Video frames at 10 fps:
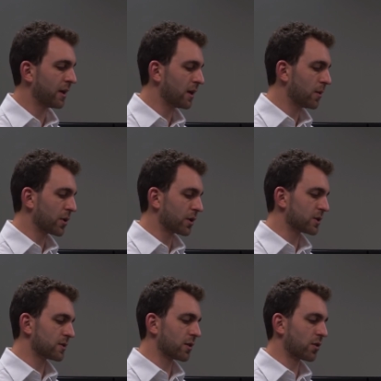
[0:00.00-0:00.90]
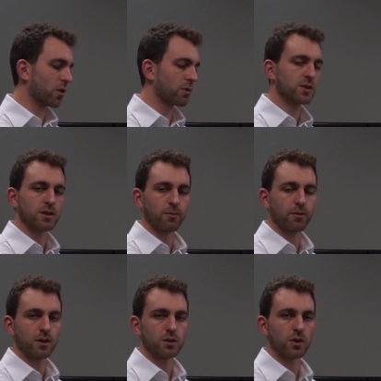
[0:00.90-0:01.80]
because there are always some
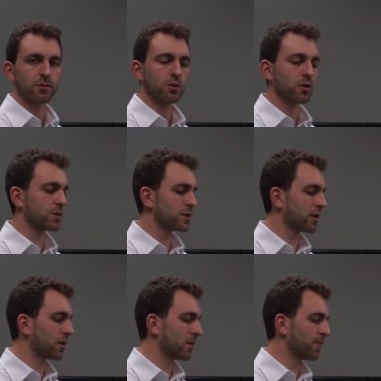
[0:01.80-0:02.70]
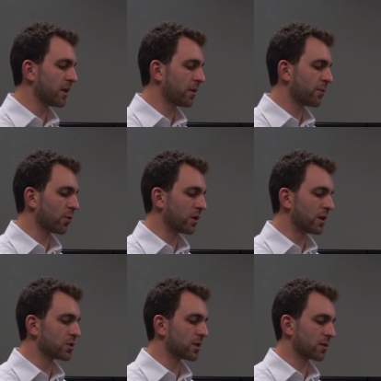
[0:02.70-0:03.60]
things you have to consider for
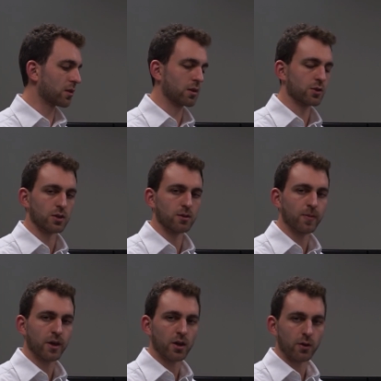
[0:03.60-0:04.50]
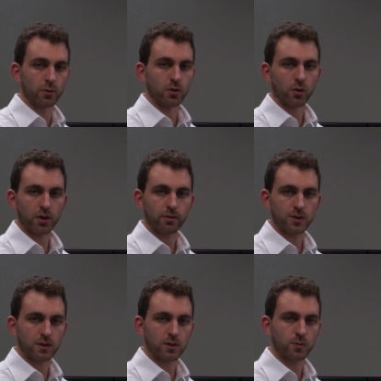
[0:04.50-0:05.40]
each technology. If you don't have a
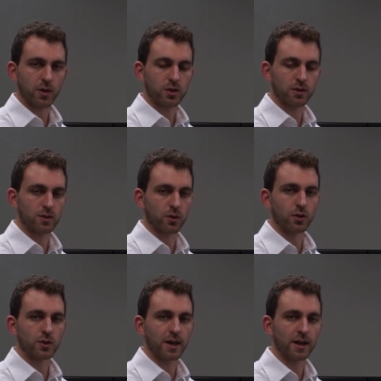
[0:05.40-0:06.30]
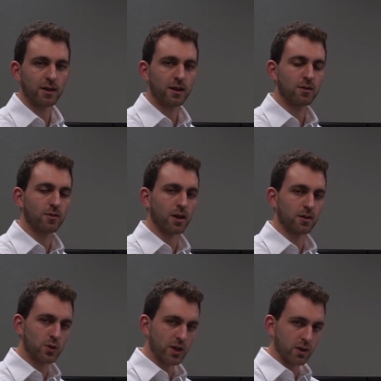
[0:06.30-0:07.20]
sensor specialist on your side yet,
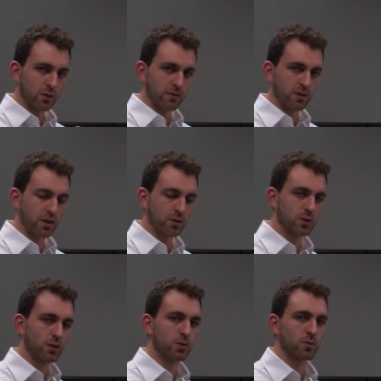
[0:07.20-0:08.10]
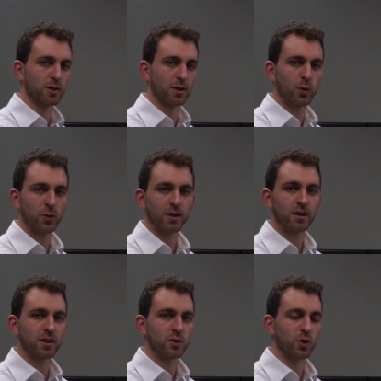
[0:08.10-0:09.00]
then check out the video description below,
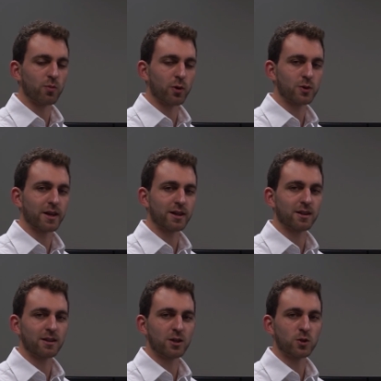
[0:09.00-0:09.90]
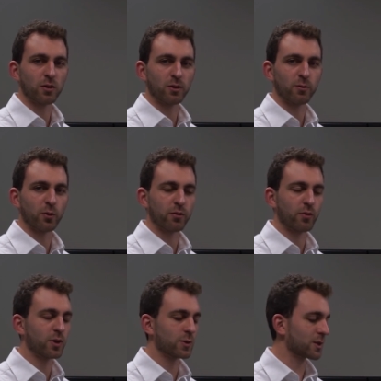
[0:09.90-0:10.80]
as you're most likely eligible for a
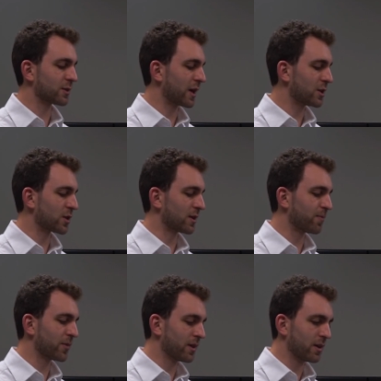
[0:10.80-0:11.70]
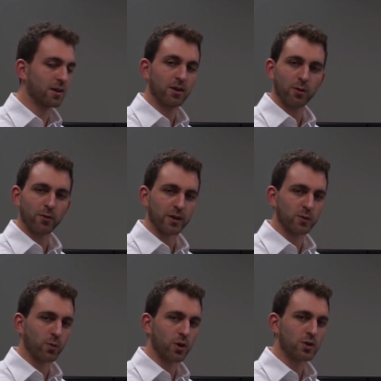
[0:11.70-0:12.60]
free consultation. Thanks
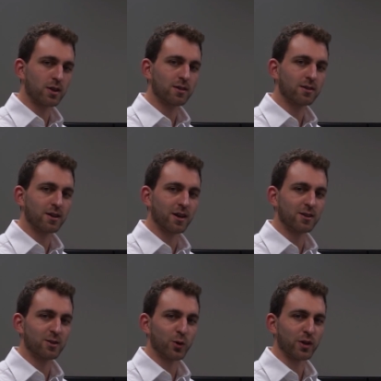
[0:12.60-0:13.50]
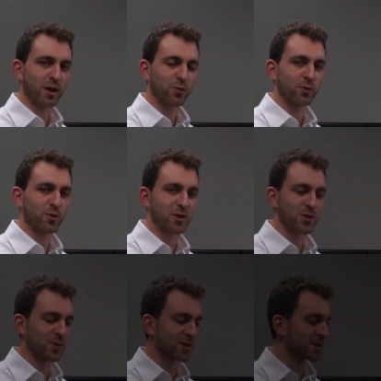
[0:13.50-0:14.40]
for watching and good luck with your
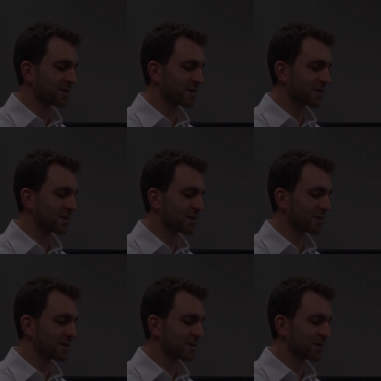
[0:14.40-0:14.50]
measurements.